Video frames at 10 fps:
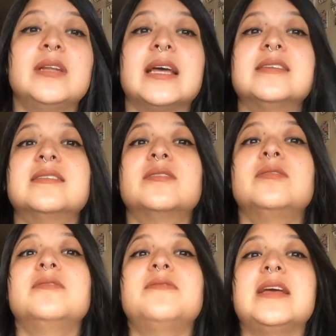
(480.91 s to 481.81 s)
nice
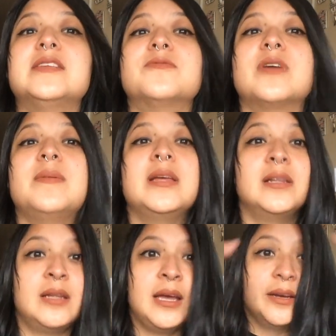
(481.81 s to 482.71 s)
little face
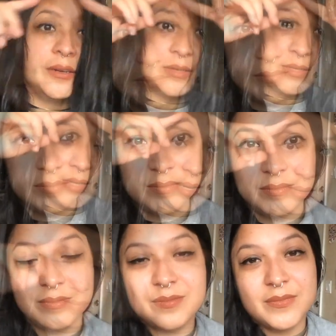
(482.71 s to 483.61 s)
framing layers.
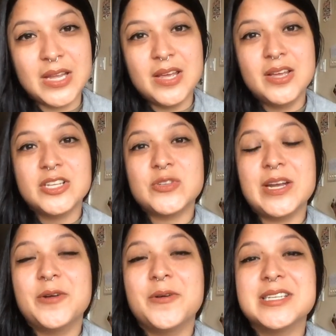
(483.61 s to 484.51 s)
So
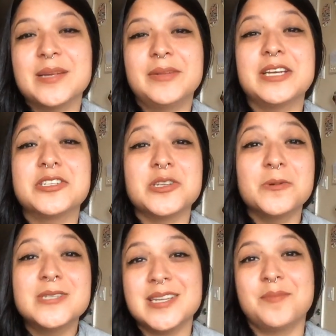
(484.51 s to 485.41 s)
I know it's something
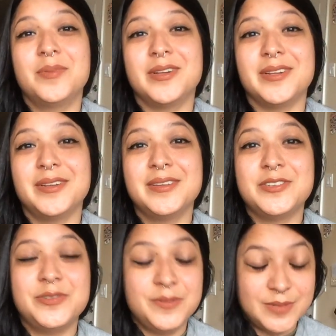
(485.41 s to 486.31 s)
so simple,
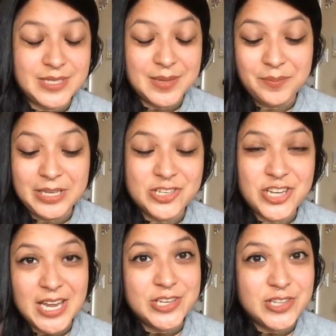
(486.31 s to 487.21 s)
simply
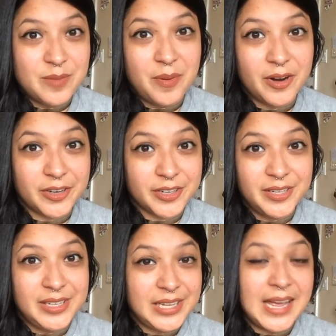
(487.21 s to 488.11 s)
changing the
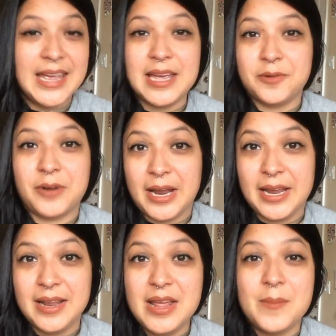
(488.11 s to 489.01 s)
part, laying it
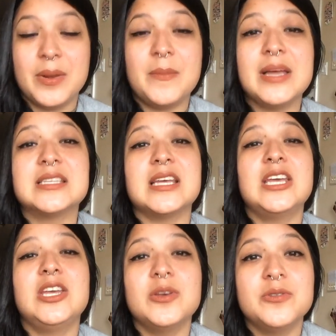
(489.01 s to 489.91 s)
right, but it makes a
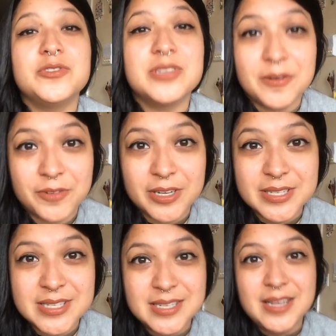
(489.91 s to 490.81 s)
huge
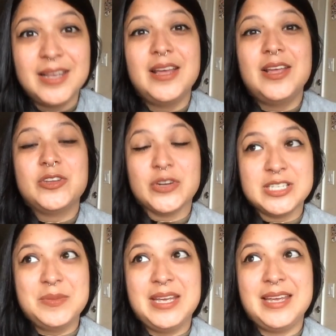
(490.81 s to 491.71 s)
difference.
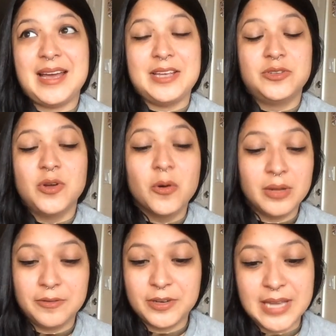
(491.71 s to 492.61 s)
Trust me, I
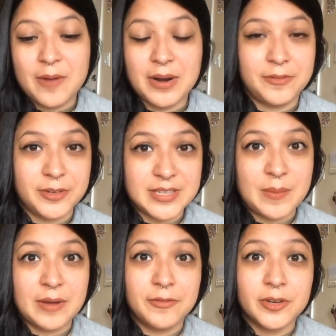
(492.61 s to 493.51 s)
totally freaked out when I first
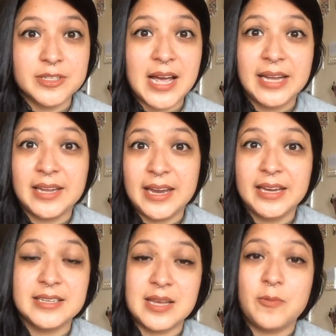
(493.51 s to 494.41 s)
got my first
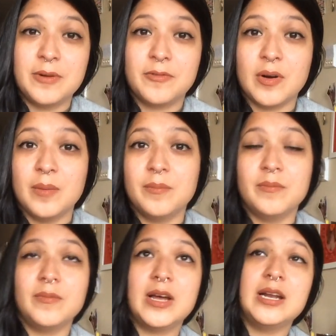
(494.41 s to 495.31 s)
Highline, because I went
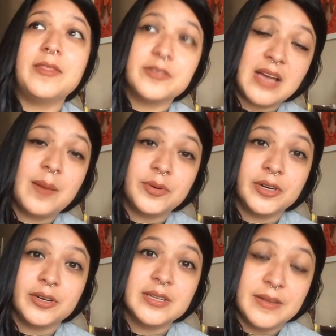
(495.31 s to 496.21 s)
from another
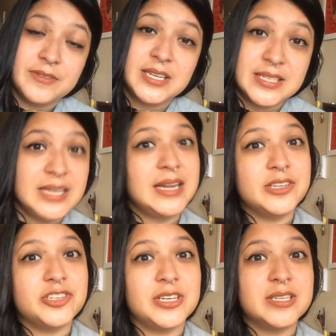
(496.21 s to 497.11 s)
topper of 16
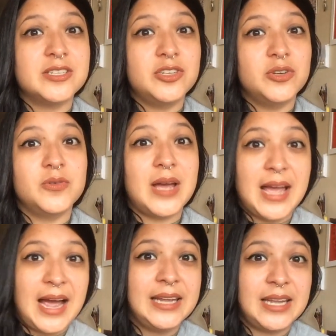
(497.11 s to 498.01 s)
inches to a
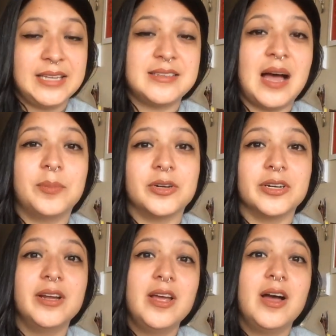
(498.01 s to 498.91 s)
Highline
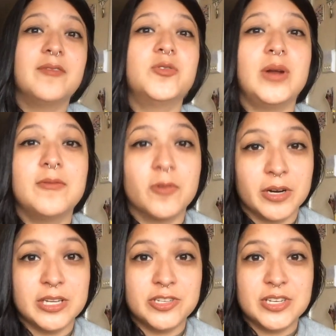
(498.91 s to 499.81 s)
topper of 24
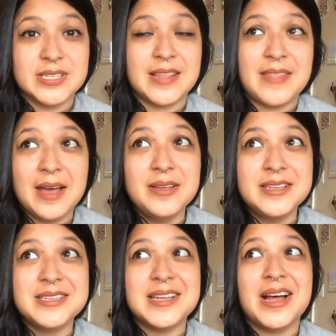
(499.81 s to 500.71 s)
inches, and that
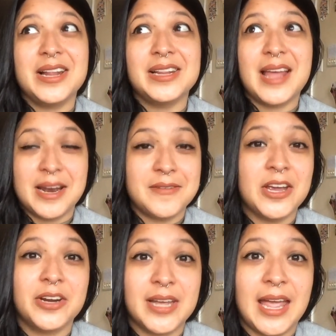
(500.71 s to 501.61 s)
is a lot of
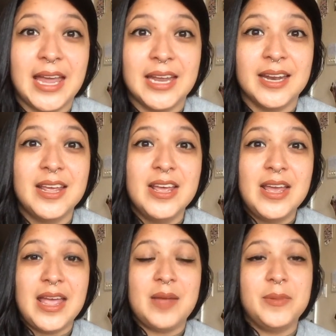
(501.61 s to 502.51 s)
hair to gain.
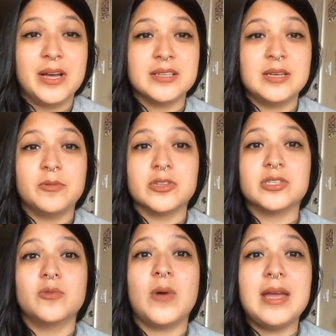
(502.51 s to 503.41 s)
And because it
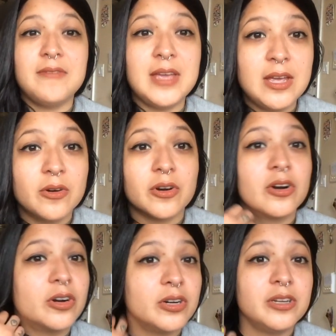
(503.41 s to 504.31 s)
was wavy or
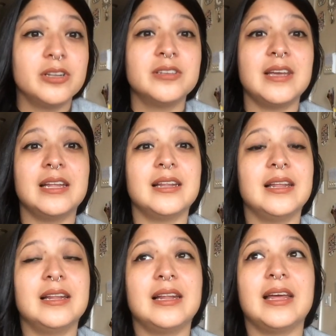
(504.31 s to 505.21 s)
curled,
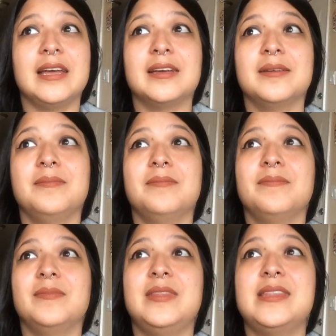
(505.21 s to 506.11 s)
it like
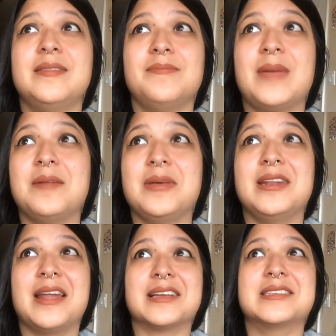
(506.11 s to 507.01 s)
made me
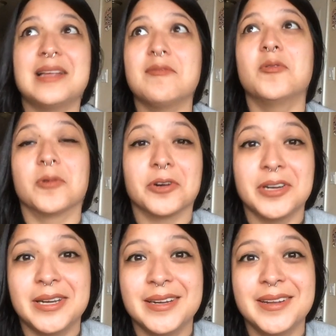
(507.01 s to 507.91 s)
next level
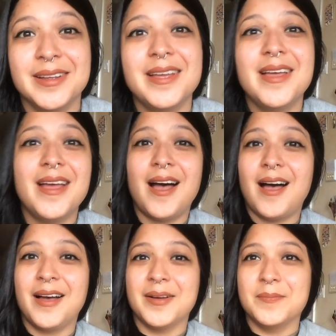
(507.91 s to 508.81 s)
worried,
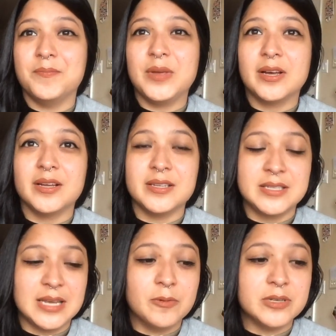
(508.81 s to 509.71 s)

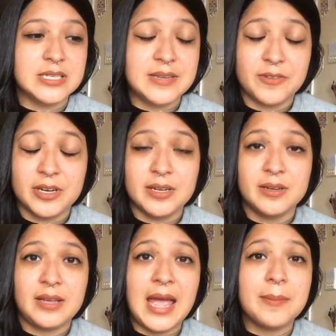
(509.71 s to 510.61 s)
because it was a
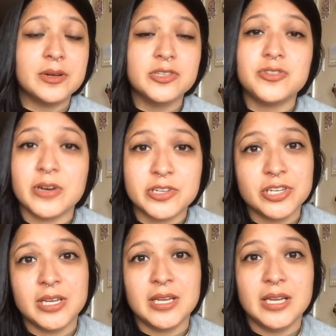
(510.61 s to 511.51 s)
different cap
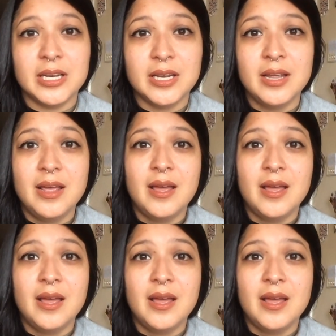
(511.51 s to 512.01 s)
construction,